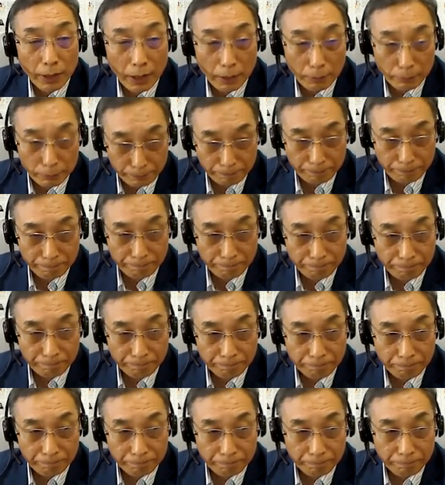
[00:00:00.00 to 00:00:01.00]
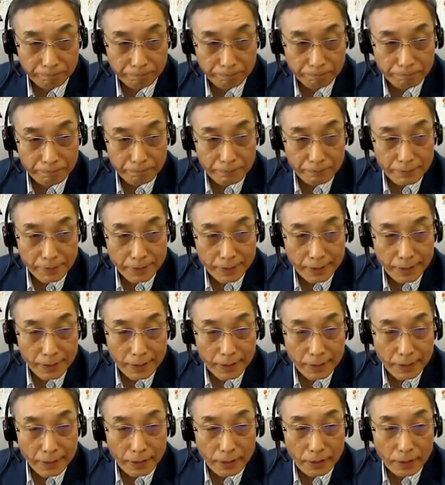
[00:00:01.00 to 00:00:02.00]
and learn how to live
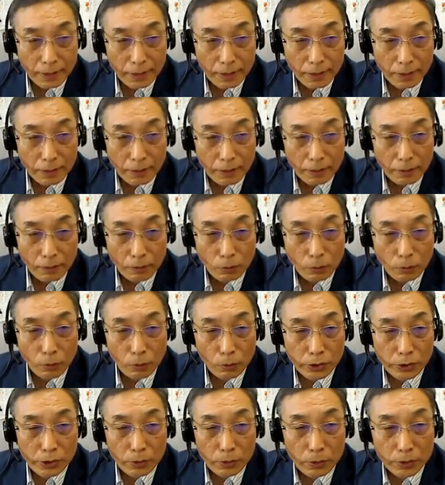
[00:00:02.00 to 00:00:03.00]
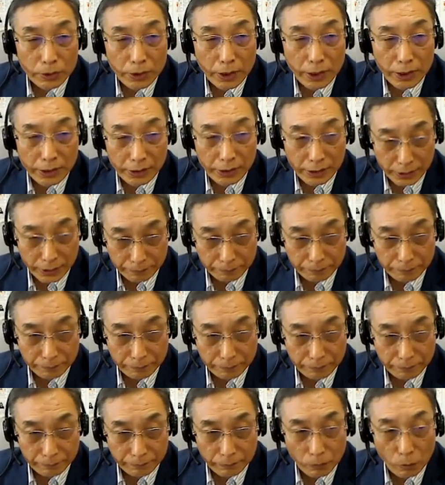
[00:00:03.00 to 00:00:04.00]
in a democratic society and learn
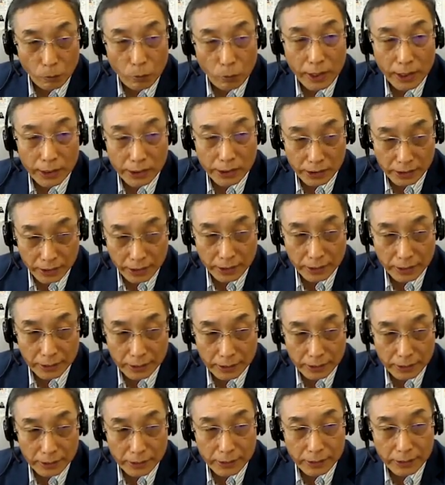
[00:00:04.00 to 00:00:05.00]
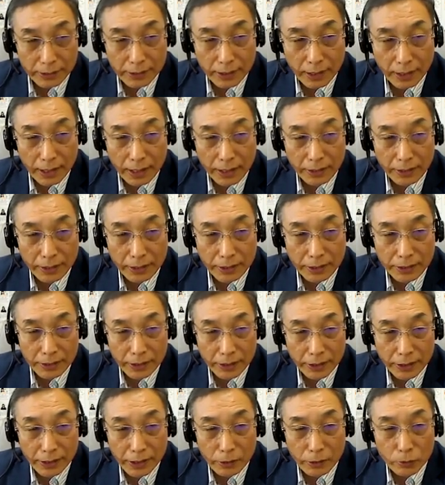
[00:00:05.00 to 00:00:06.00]
the leadership and
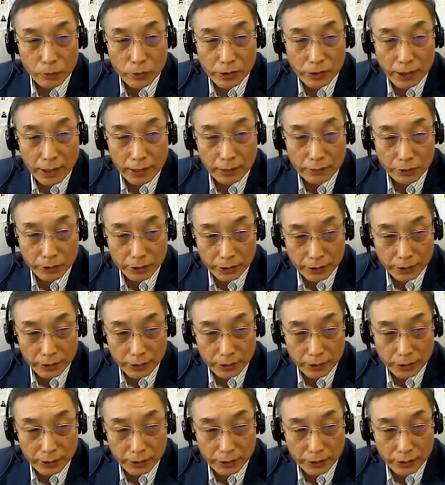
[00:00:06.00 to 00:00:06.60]
friendship.